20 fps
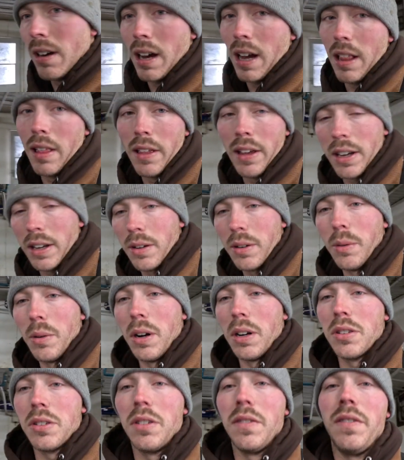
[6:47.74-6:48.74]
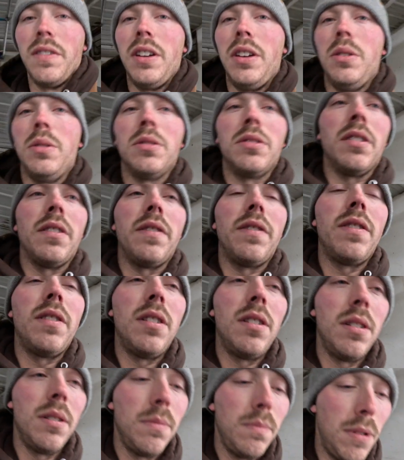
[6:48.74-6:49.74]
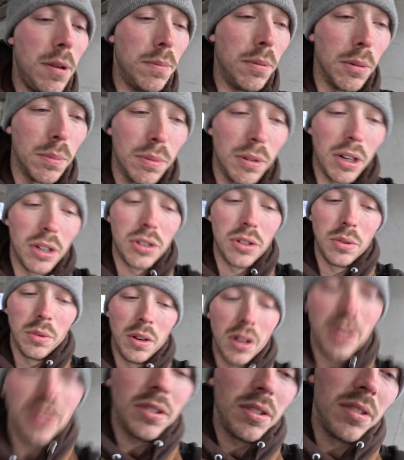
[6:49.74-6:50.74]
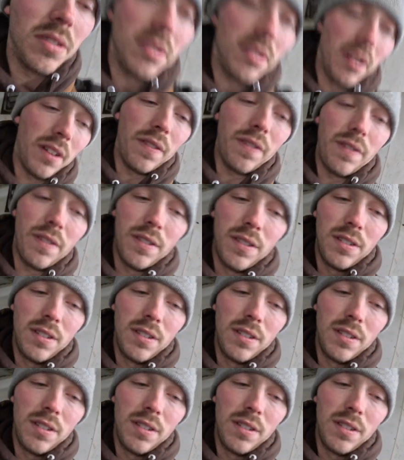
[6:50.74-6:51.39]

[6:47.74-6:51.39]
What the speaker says: I like watching videos of people pressure washing stuff.